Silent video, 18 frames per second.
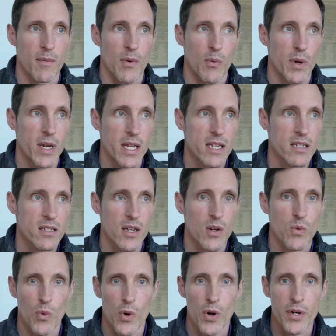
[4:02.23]
When he's
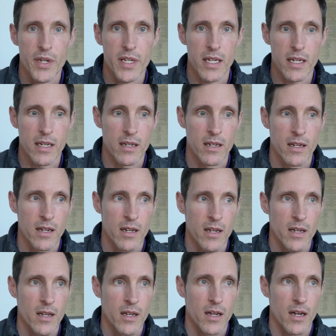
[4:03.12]
done working,
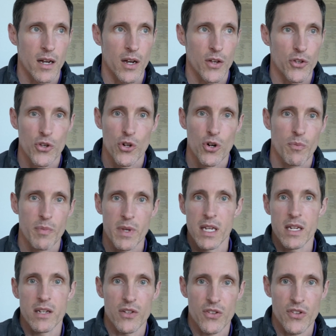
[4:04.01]
you don't
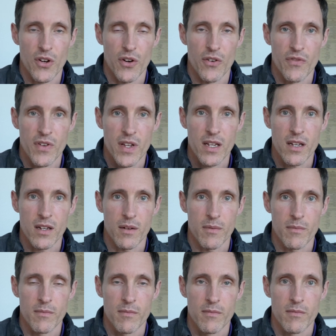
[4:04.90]
begin to serve
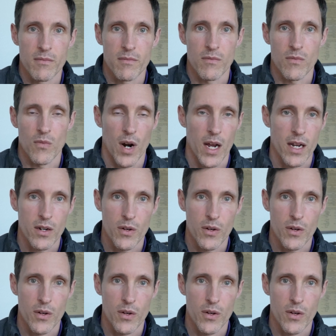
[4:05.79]
him, right?